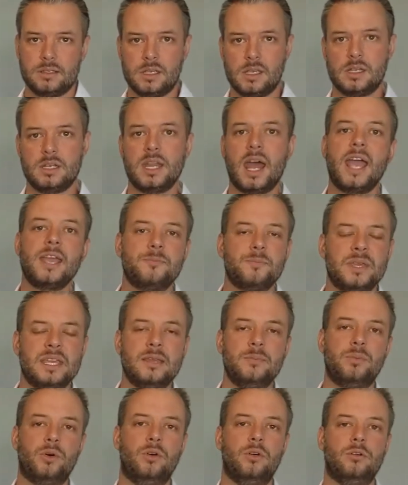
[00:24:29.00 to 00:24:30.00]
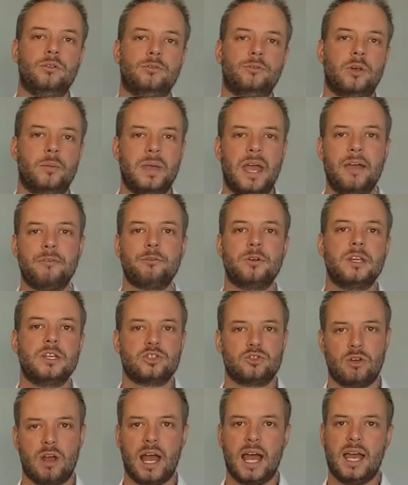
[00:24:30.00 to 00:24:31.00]
to unite people from every
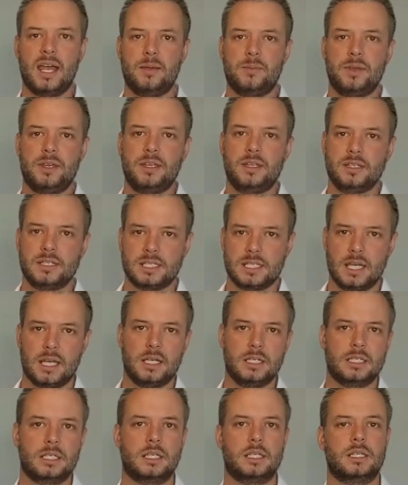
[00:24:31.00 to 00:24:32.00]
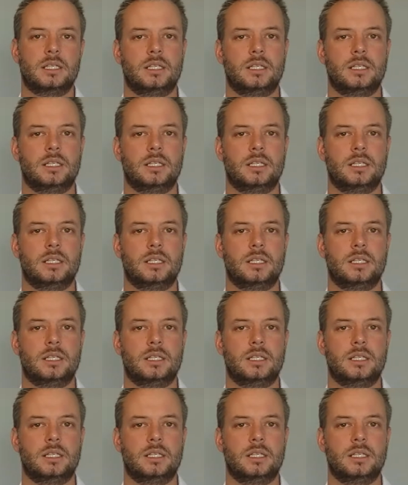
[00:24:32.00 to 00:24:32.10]
tribe and tongue.